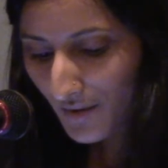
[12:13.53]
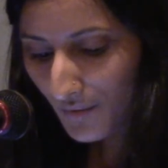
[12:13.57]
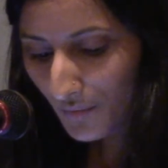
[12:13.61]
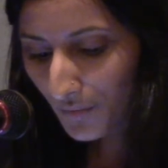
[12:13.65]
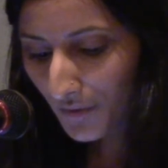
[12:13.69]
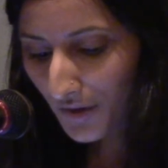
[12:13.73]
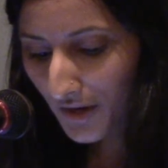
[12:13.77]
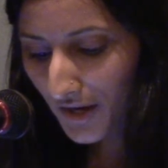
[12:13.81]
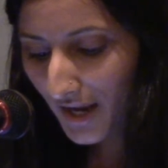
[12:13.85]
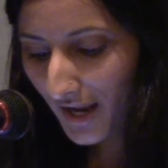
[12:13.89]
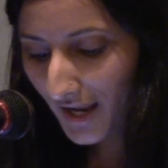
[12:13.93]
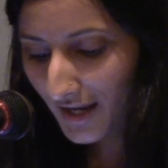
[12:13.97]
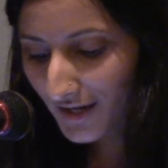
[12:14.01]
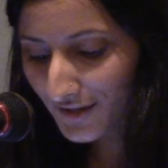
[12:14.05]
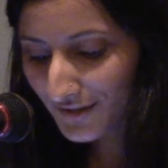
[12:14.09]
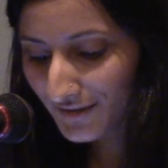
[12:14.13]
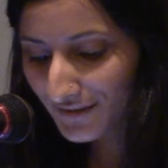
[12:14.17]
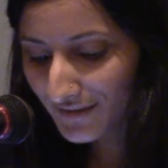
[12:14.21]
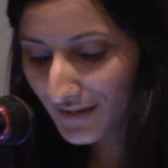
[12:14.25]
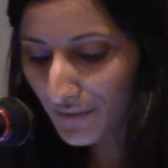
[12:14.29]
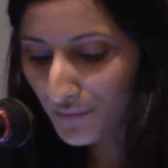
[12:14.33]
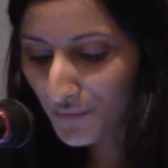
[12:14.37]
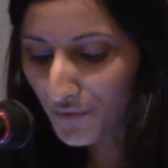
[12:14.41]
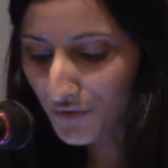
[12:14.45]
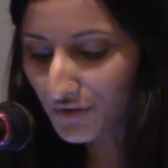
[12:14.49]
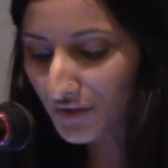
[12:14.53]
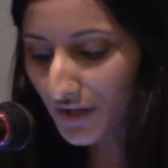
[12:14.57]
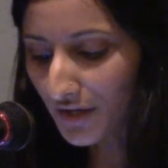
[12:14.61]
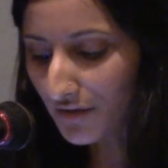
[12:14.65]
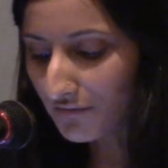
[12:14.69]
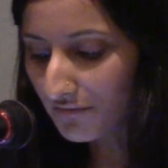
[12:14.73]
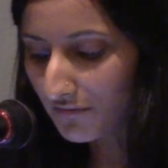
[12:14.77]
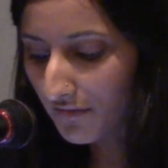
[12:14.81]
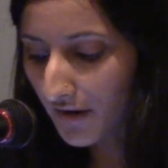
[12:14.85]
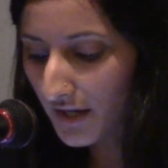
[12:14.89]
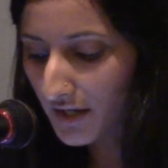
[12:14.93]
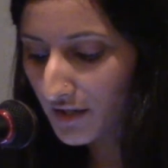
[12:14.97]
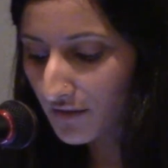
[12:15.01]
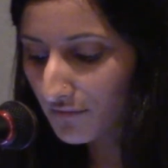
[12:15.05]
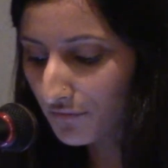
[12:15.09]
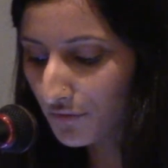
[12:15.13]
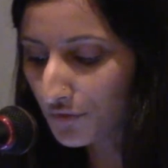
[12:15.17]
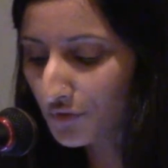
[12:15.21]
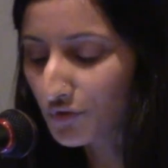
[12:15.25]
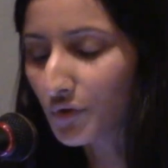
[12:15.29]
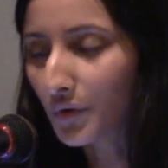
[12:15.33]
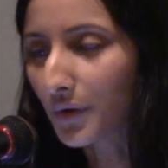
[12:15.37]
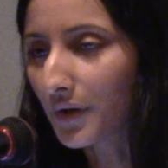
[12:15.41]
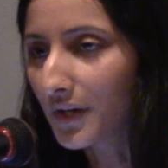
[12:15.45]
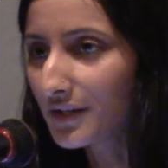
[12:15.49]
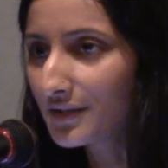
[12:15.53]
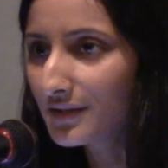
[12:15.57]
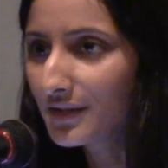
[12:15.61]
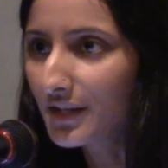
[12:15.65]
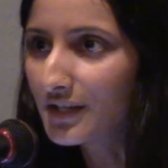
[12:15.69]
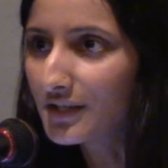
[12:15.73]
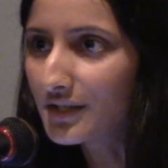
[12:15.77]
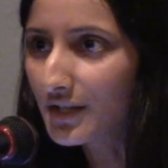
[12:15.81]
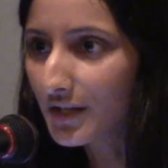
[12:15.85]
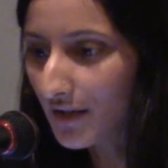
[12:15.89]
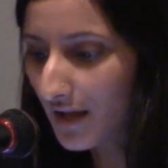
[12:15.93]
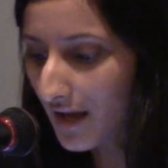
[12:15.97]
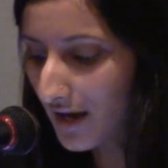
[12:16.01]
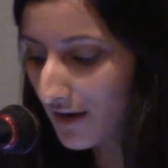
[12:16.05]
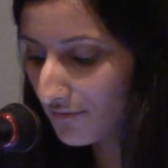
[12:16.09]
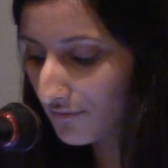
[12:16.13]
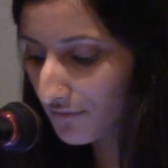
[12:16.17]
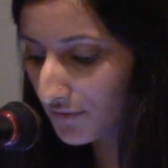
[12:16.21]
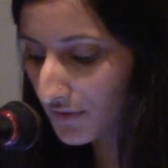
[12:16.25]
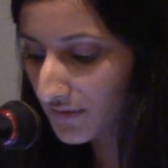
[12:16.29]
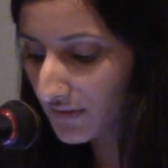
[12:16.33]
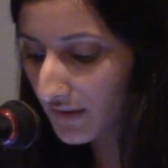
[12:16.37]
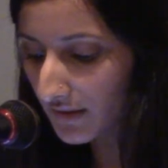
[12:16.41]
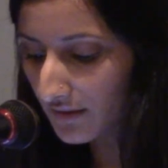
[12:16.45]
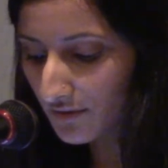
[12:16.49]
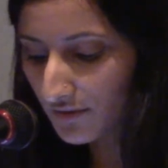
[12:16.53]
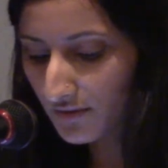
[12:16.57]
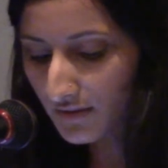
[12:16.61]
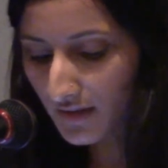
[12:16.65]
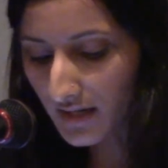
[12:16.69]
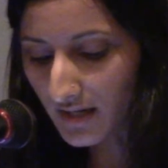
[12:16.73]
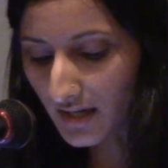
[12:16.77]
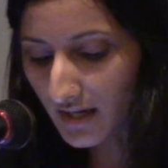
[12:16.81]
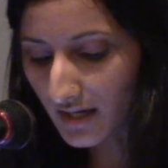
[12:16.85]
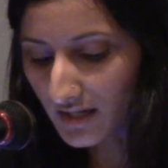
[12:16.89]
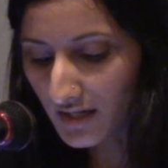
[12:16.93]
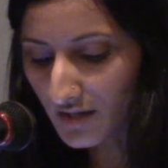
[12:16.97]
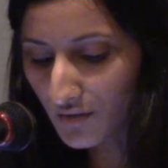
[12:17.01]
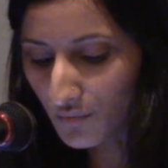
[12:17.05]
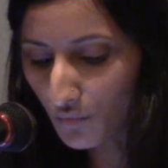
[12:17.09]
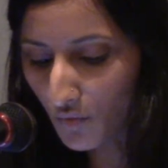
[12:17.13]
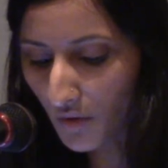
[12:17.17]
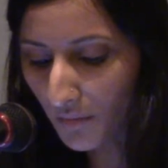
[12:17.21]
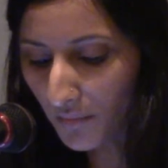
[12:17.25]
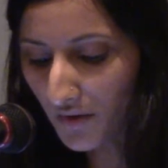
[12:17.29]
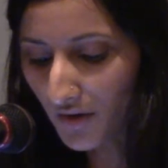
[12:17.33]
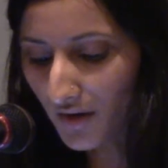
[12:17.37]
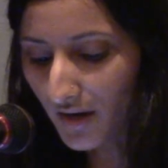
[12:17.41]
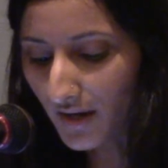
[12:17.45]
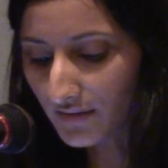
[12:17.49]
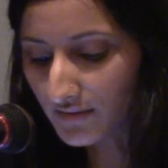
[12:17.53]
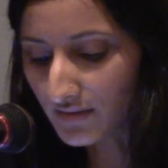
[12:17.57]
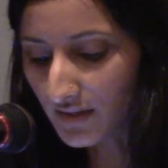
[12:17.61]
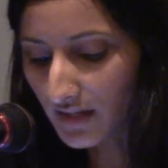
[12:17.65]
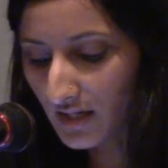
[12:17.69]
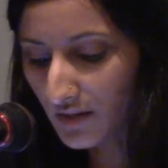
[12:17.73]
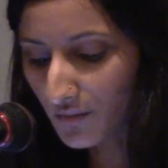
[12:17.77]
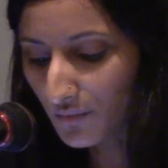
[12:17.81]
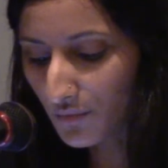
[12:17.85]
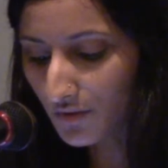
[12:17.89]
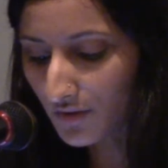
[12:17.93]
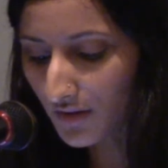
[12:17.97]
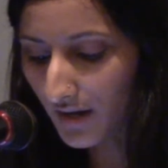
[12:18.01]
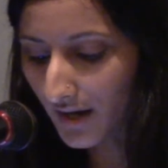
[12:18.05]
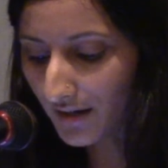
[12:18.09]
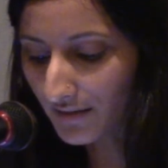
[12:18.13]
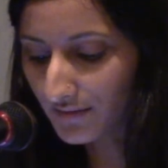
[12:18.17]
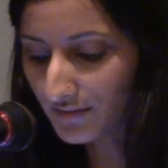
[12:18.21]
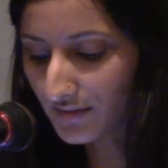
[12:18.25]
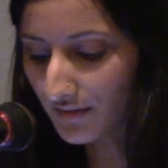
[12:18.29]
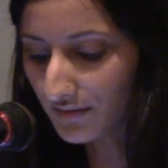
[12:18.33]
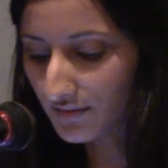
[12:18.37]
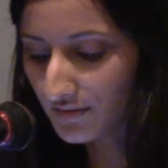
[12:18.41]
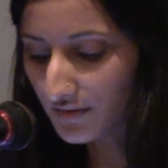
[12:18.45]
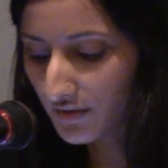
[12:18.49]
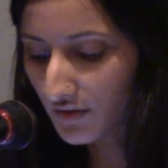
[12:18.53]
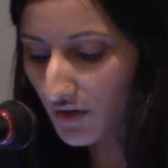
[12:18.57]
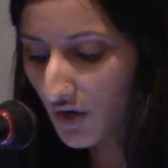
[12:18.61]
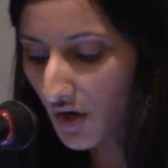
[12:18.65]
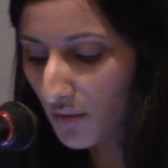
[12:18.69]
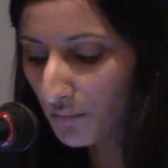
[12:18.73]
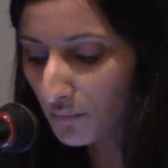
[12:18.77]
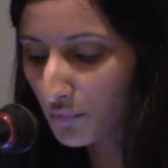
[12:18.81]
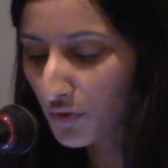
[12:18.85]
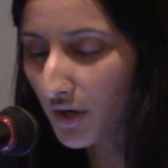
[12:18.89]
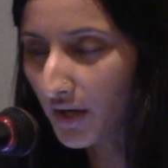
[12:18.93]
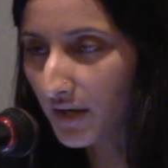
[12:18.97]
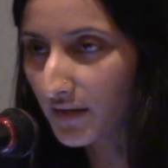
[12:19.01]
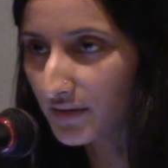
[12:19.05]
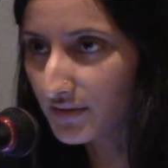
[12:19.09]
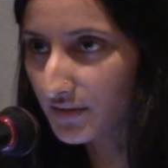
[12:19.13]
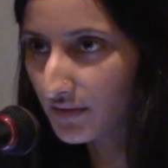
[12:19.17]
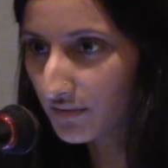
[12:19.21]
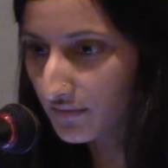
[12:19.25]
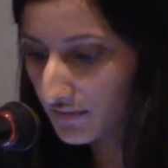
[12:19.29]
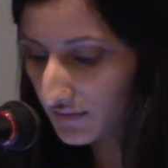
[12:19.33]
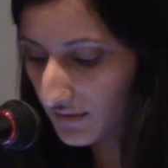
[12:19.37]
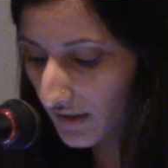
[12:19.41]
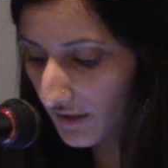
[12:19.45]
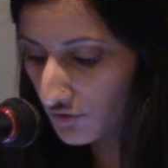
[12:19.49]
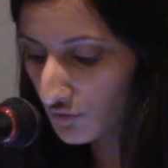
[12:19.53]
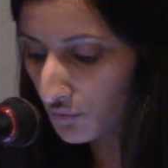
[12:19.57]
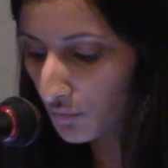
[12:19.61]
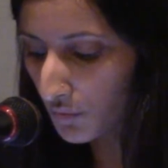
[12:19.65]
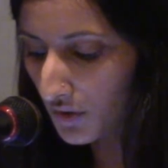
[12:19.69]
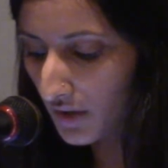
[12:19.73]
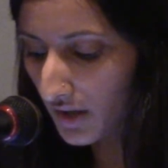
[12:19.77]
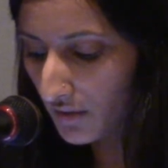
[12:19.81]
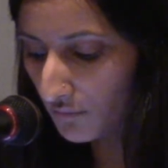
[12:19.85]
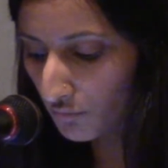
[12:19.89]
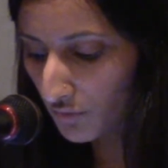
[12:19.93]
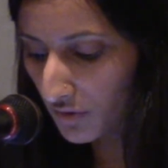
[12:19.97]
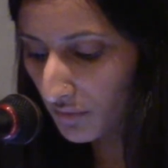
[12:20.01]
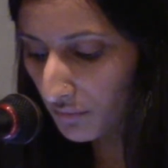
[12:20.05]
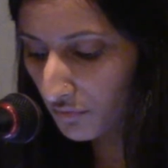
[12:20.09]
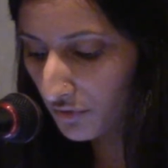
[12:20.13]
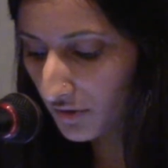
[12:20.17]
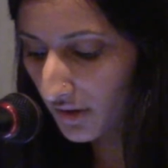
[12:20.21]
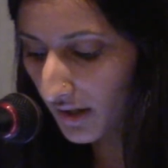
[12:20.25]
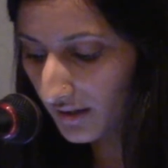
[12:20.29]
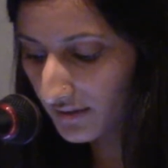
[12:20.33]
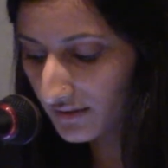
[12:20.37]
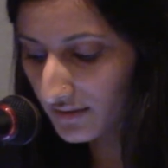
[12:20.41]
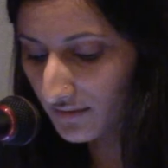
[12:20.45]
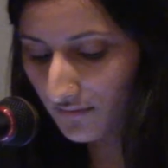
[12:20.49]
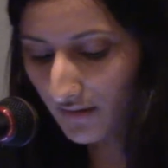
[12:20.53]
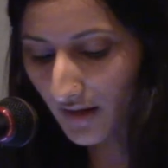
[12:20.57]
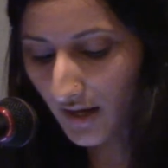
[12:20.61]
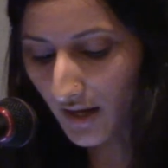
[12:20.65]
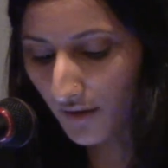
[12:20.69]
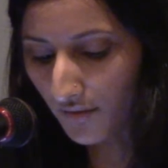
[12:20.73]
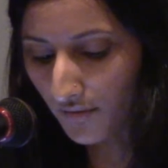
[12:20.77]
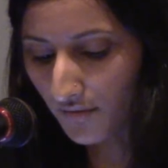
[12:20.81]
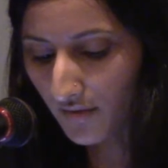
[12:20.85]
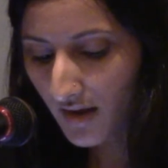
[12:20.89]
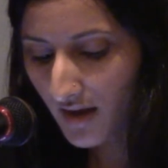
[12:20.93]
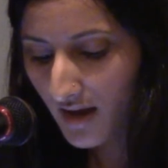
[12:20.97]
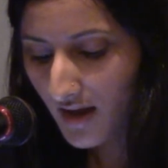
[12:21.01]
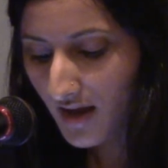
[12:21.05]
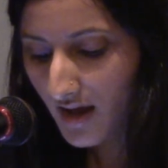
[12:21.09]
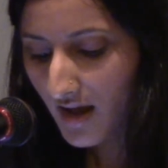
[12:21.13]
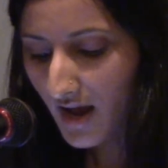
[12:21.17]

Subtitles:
We cannot say we're done fighting for choice until every single Canadian woman has equal access to comprehensive sexual and reproductive health,